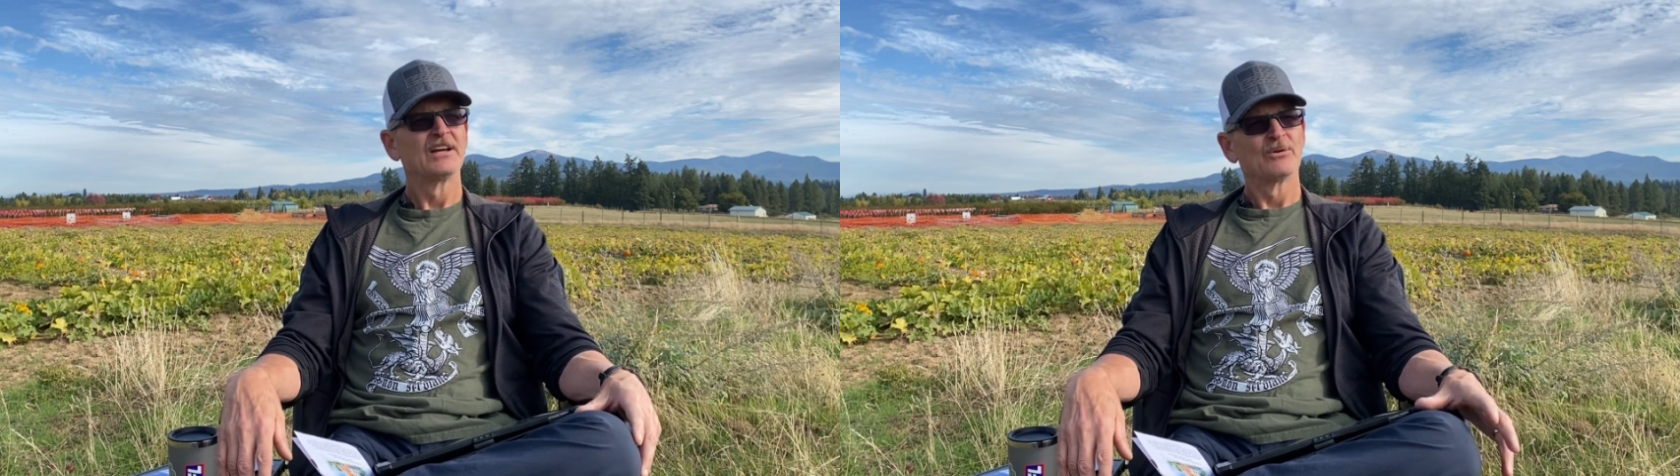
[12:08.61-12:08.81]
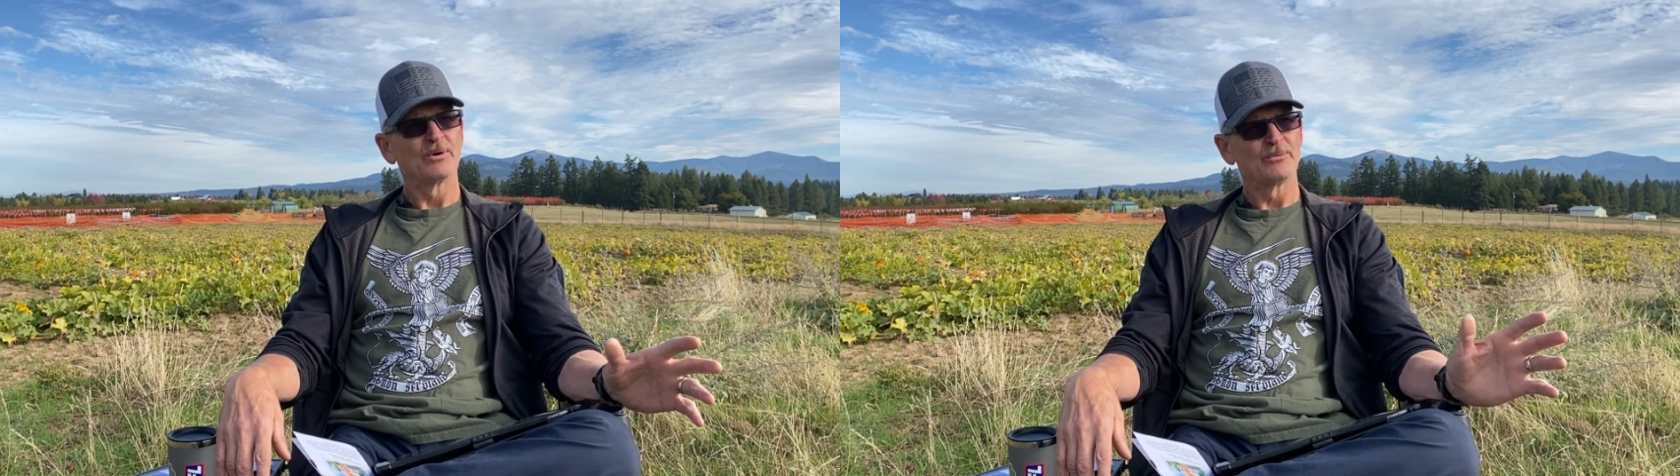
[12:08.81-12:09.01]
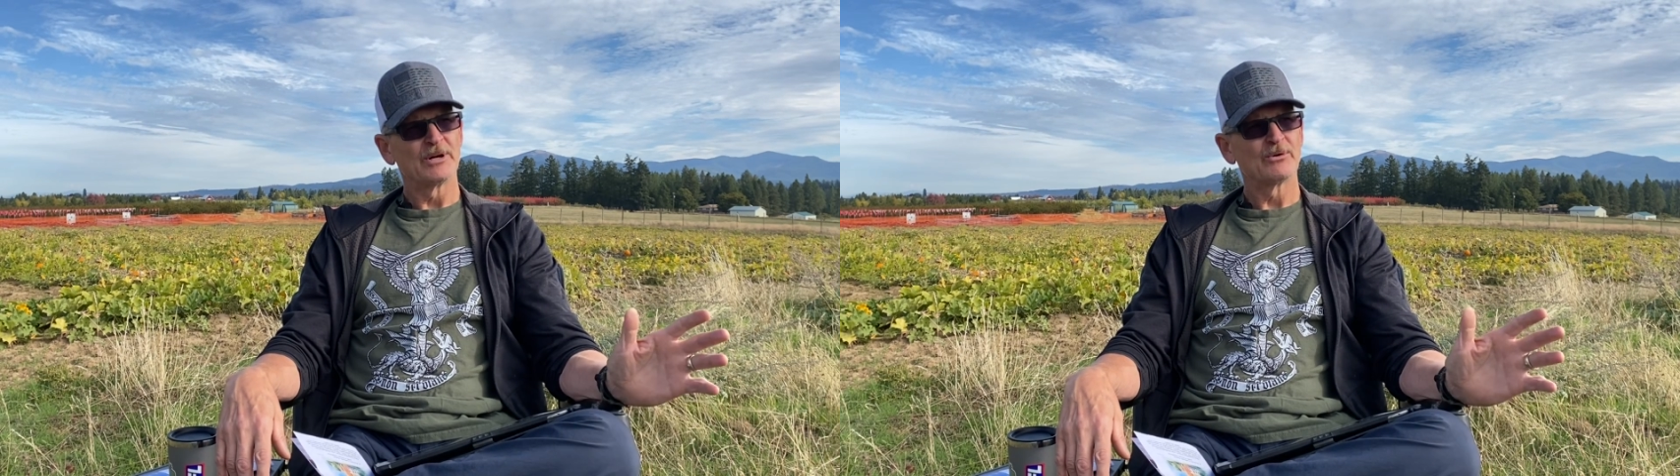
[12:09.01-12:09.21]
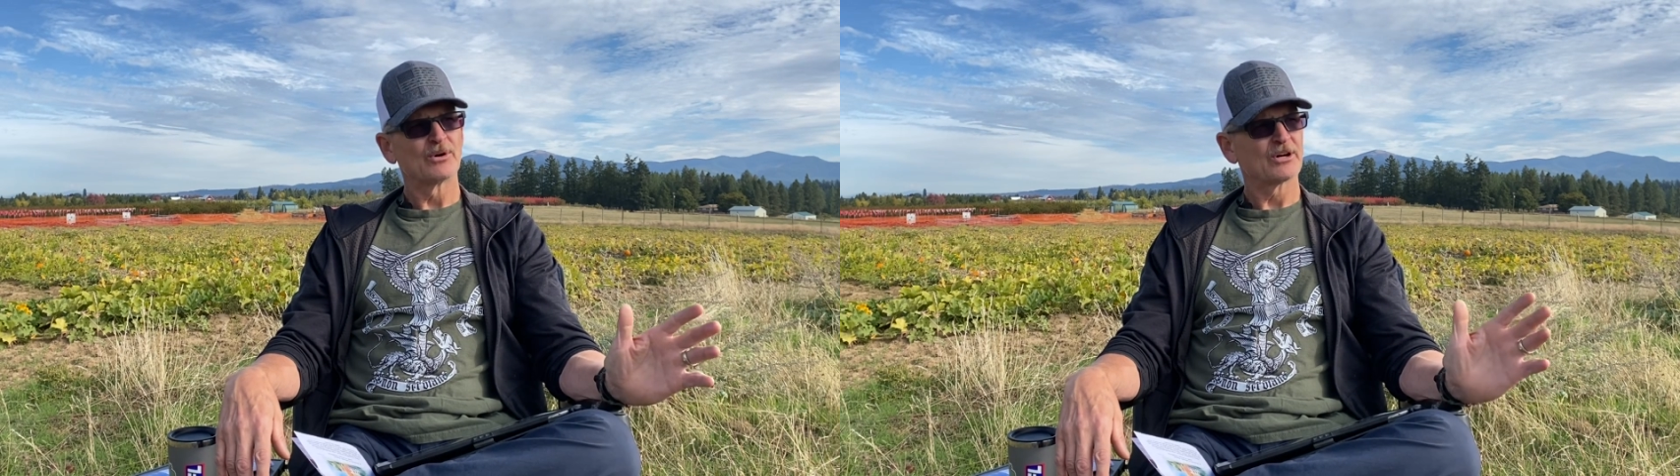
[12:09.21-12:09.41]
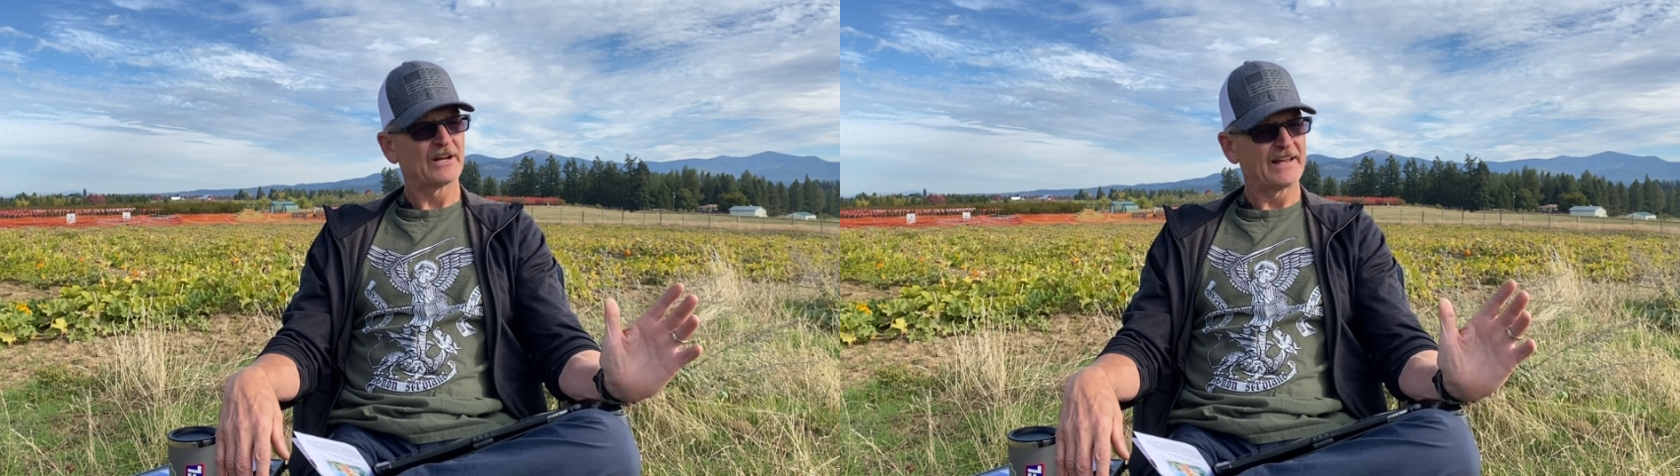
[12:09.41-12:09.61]
When we
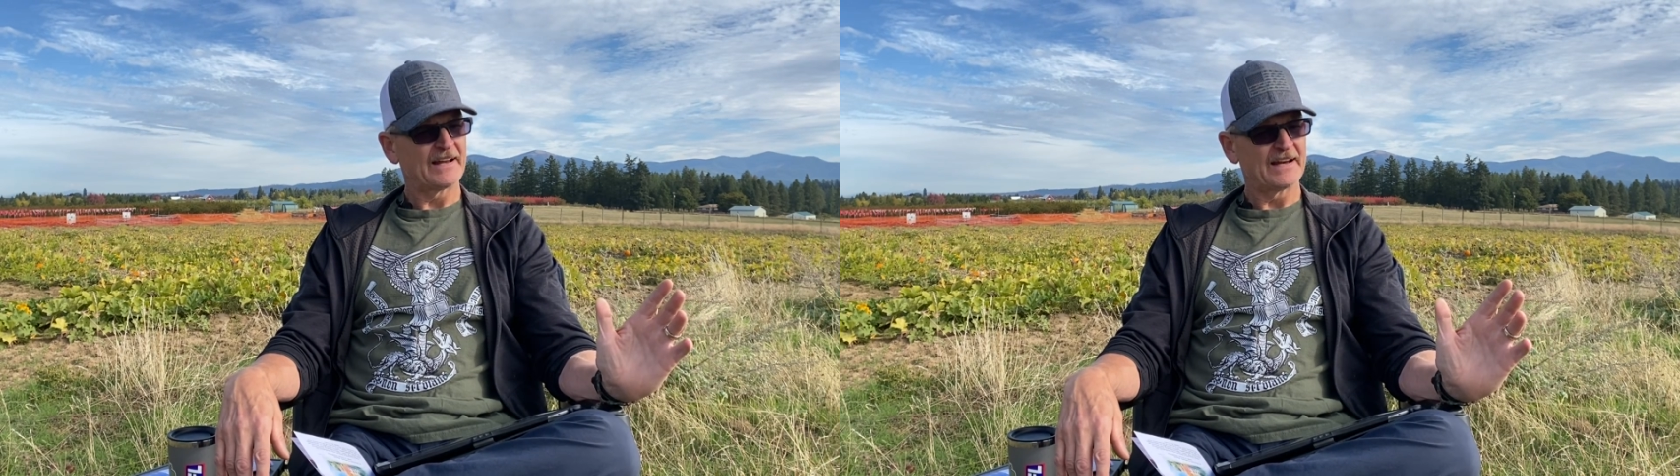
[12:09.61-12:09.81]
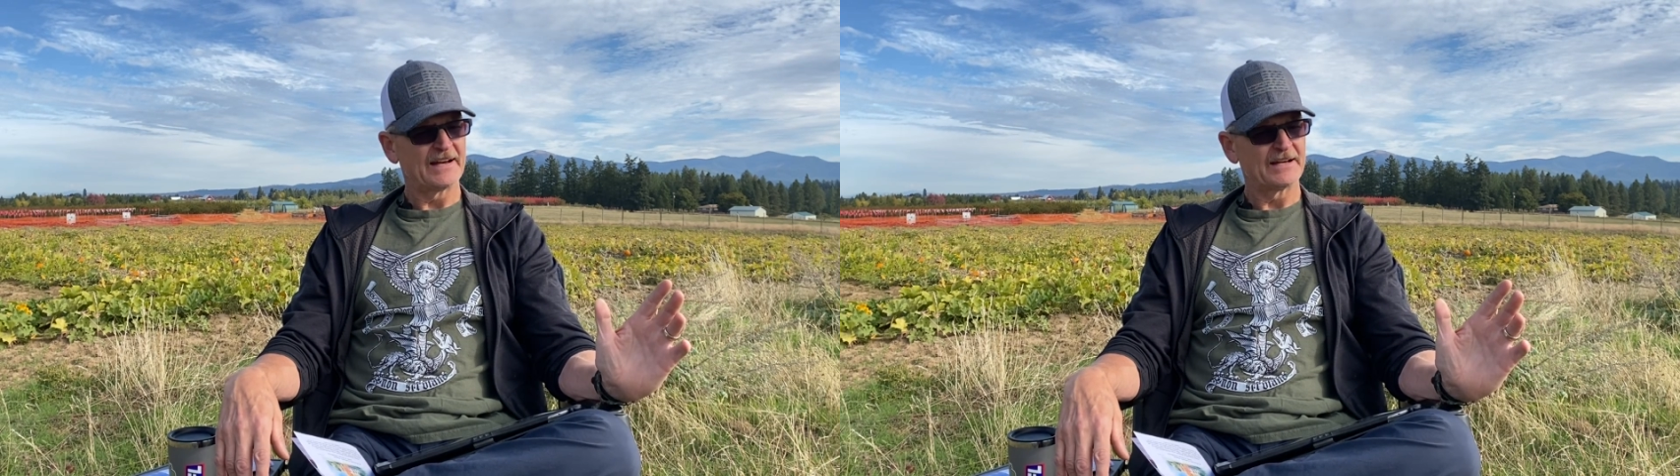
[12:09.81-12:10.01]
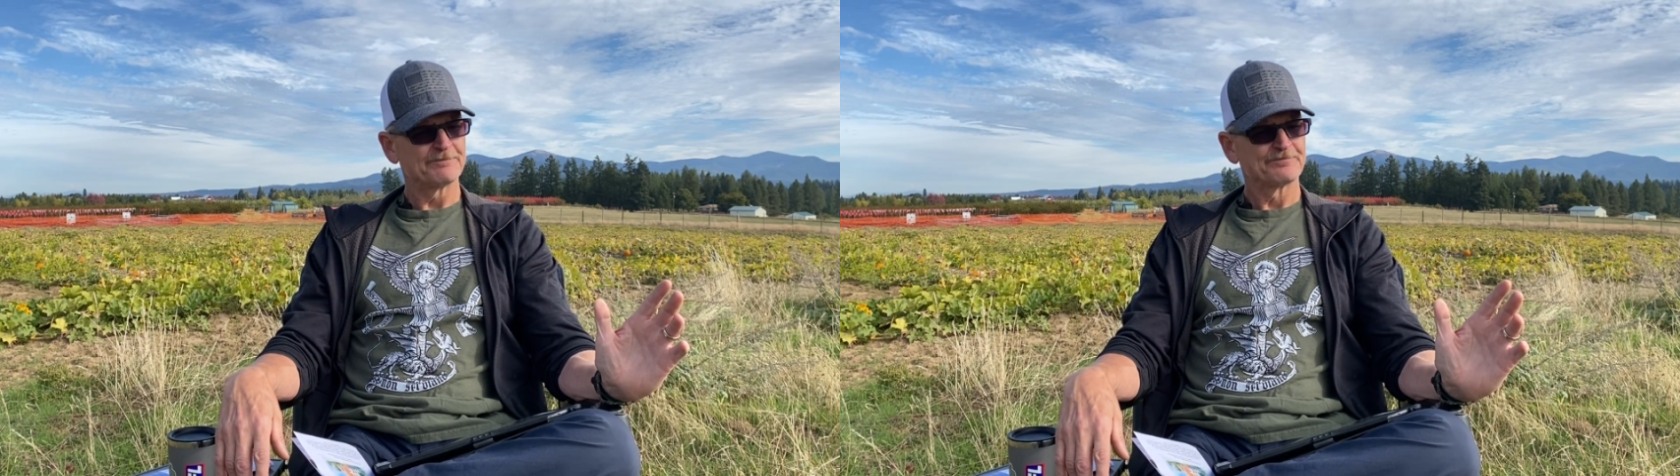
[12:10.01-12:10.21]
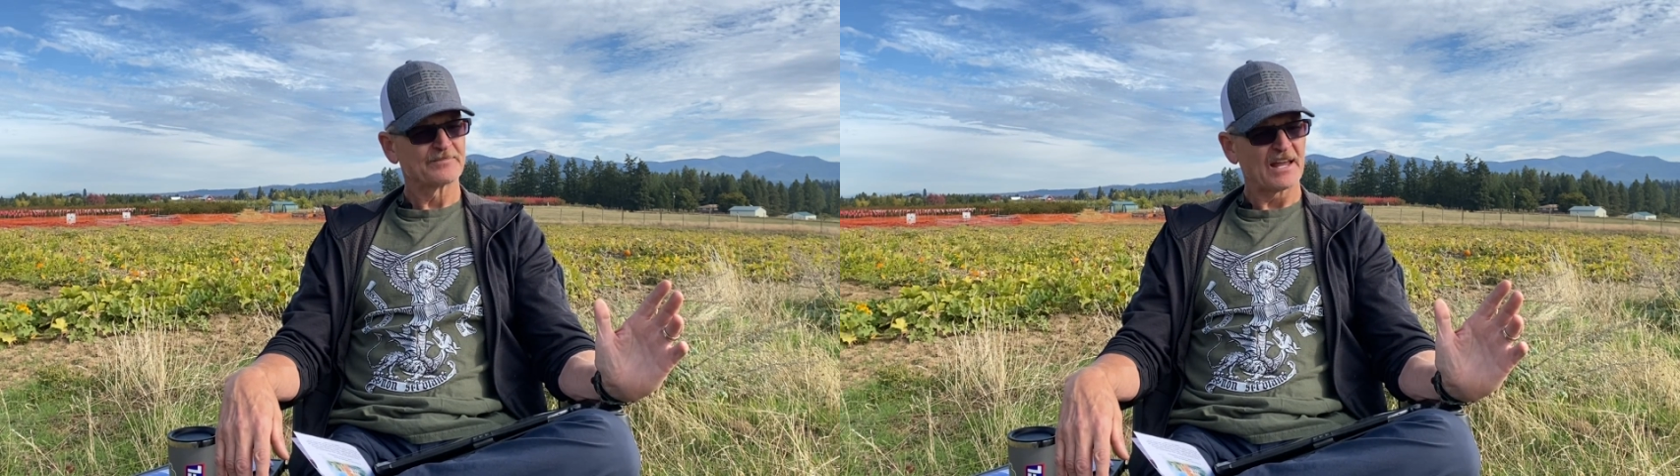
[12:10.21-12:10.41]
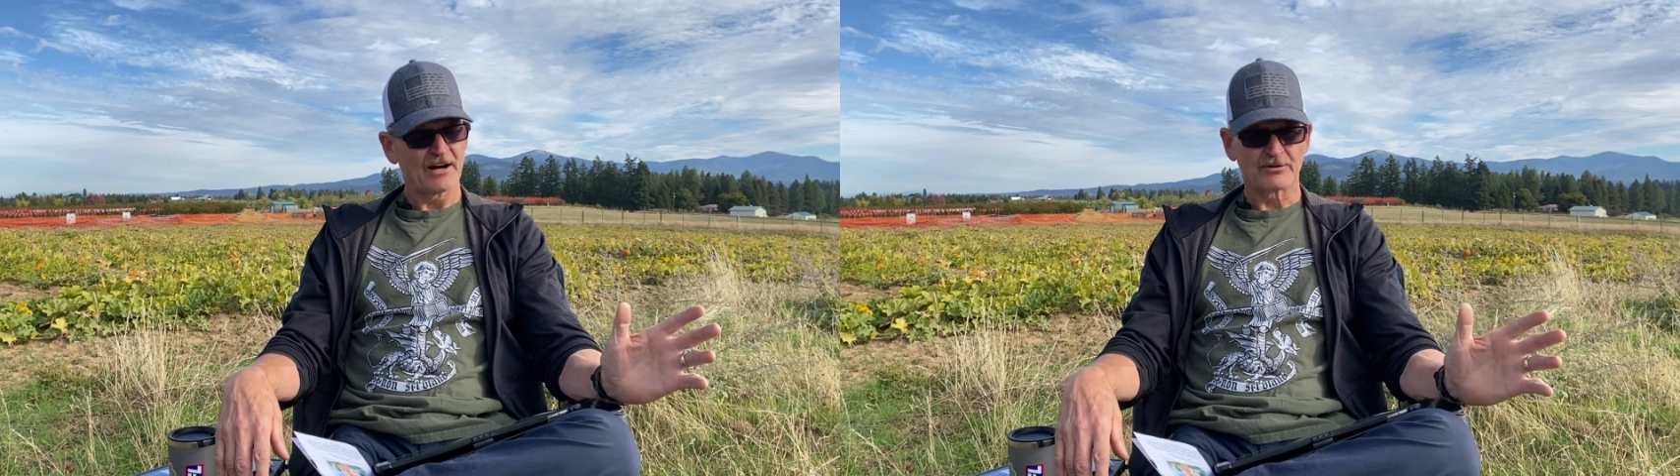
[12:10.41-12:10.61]
were in
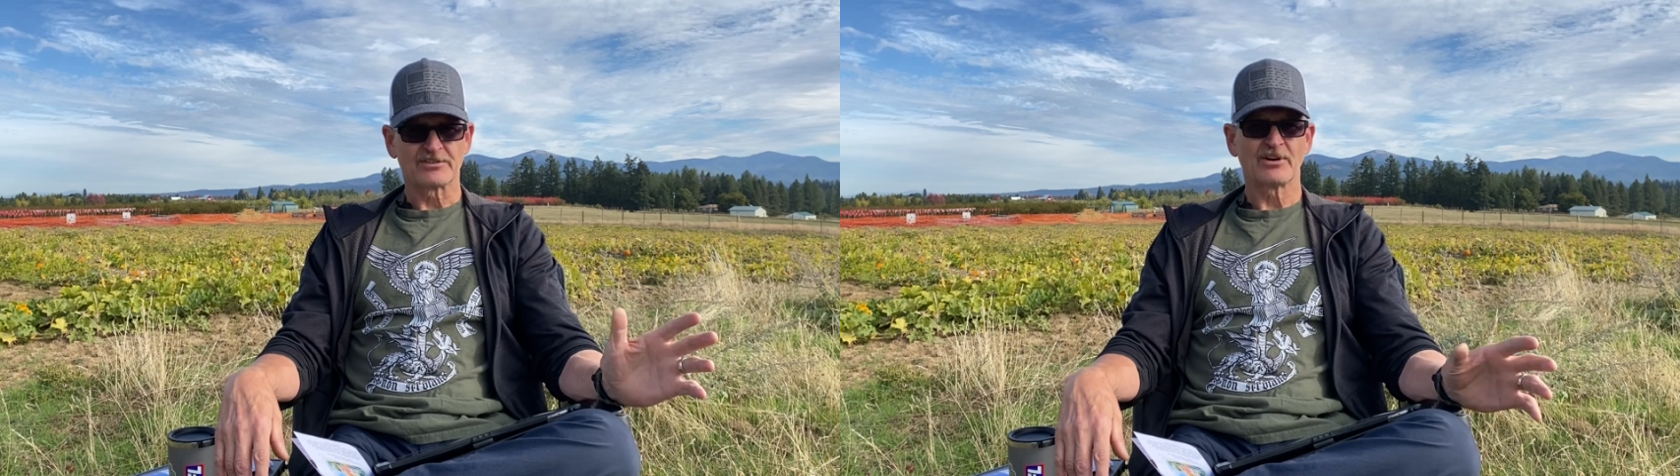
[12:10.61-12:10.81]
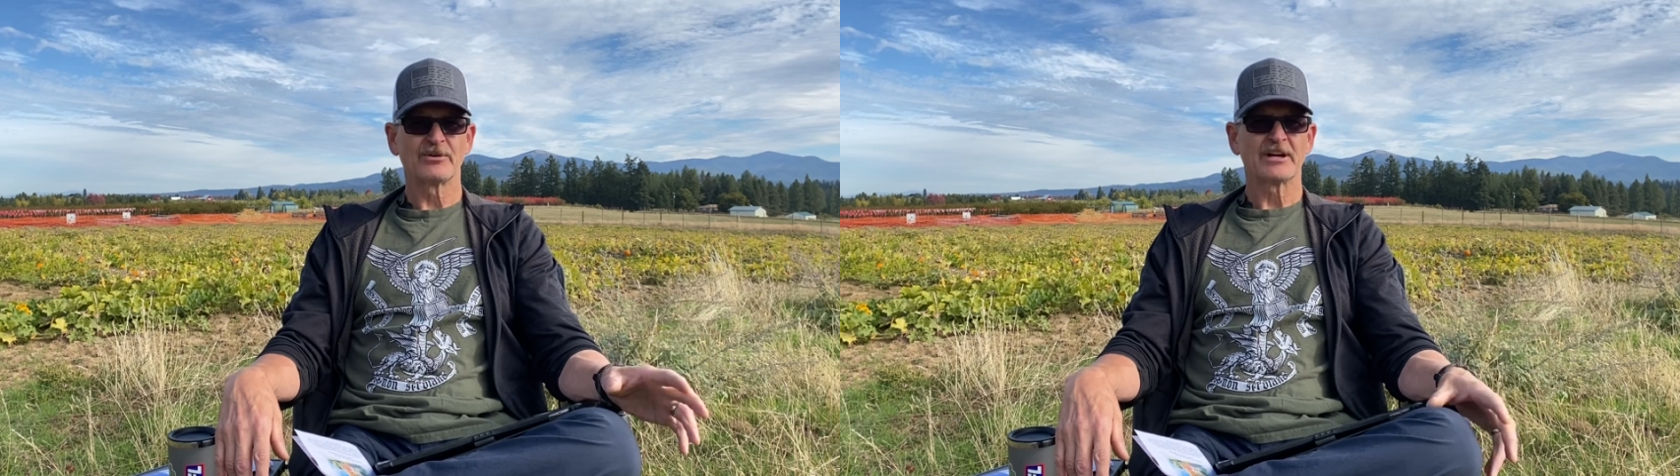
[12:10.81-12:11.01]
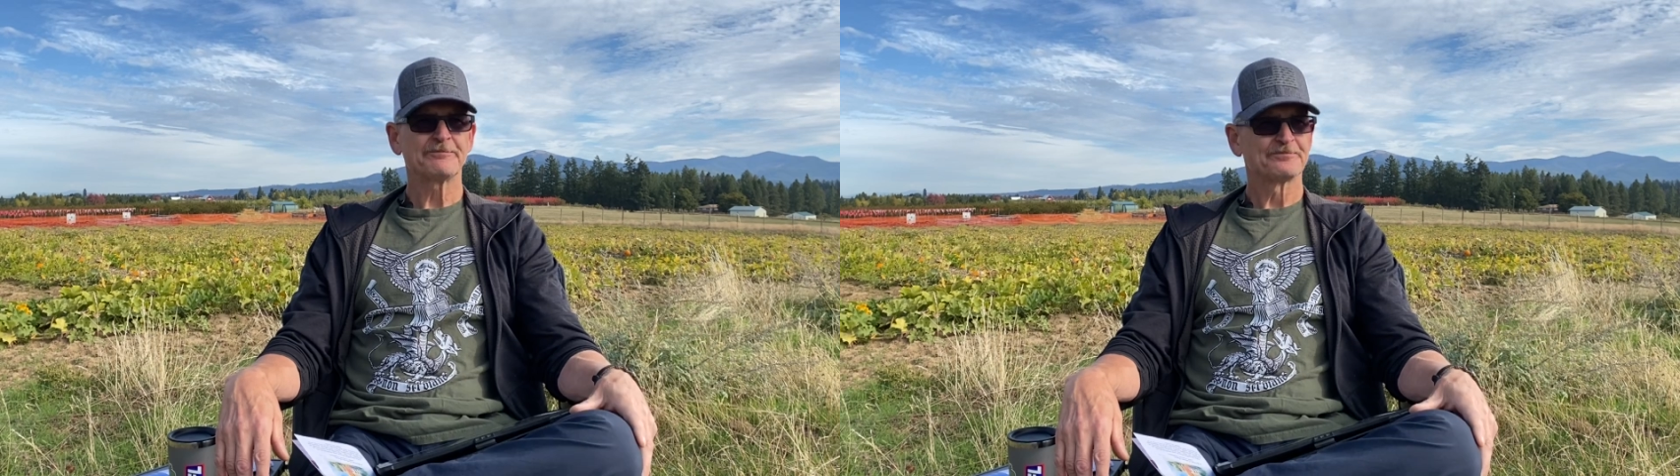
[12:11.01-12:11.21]
Arizona,